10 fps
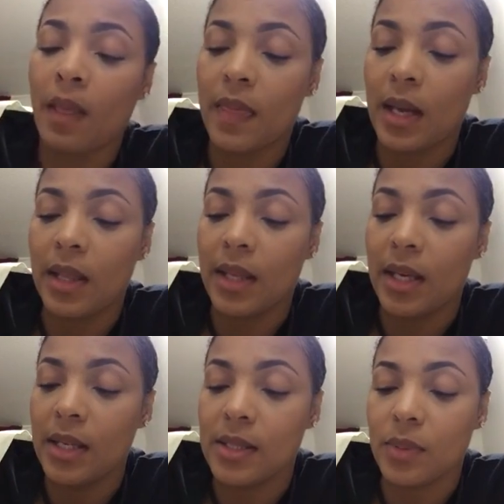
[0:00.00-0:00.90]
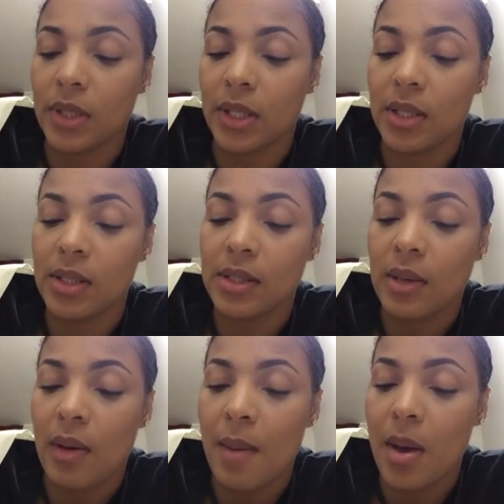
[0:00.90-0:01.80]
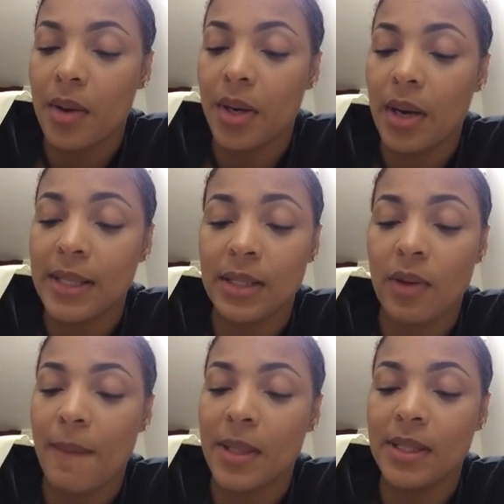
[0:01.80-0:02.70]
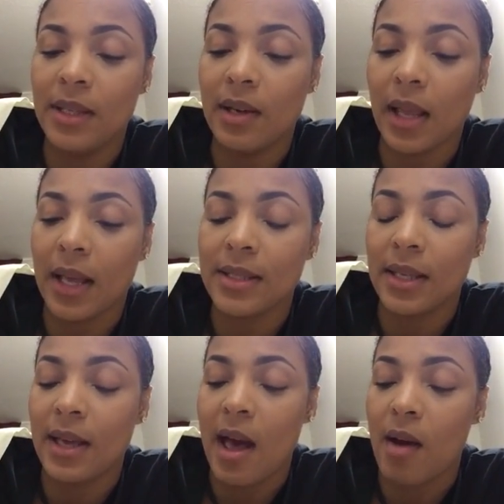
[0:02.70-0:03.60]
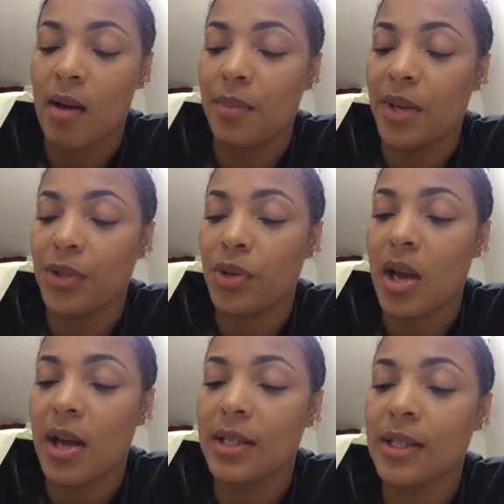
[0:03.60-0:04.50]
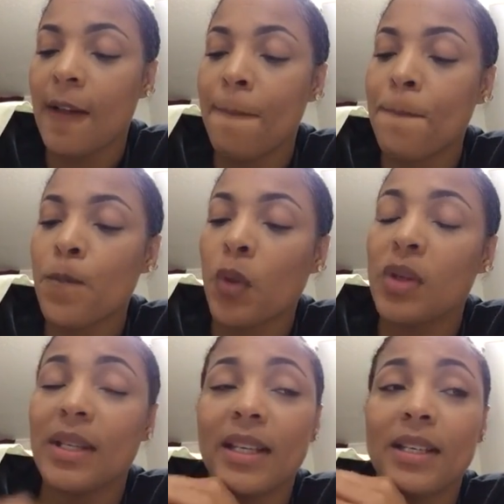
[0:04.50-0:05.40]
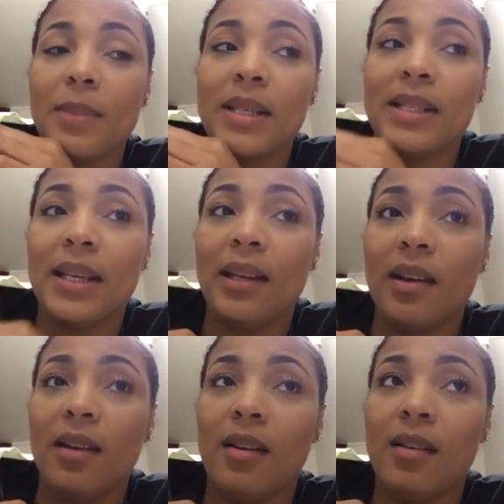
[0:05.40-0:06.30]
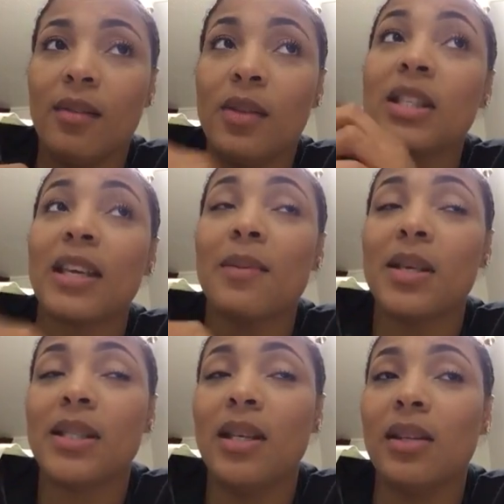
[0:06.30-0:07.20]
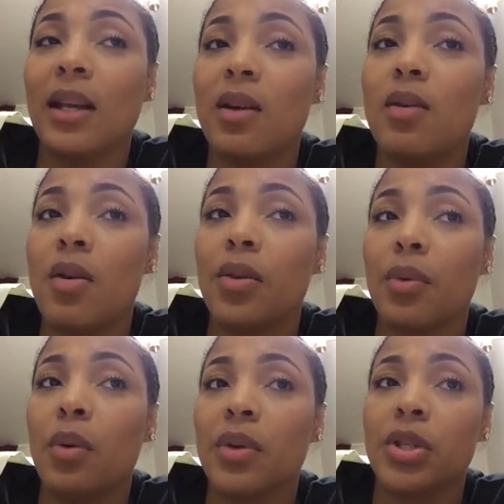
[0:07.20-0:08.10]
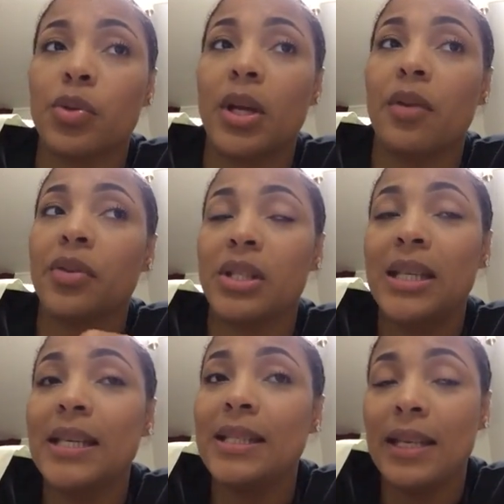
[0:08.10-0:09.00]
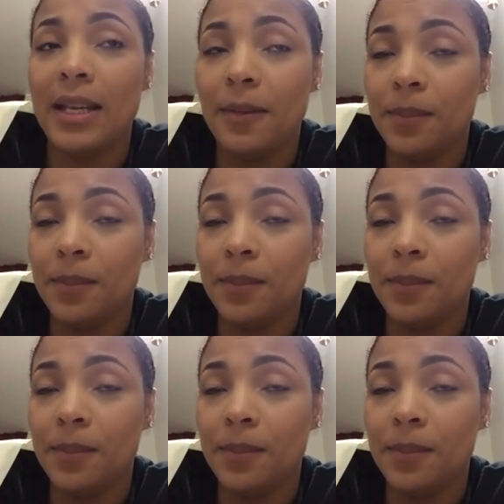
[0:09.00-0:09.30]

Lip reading: that is what it is. So I'm out here. I still don't have my CDL. Like I said, I'll update you guys once I get in my CDL. Once I get my CDL and I go on the road with a trainer for TNT,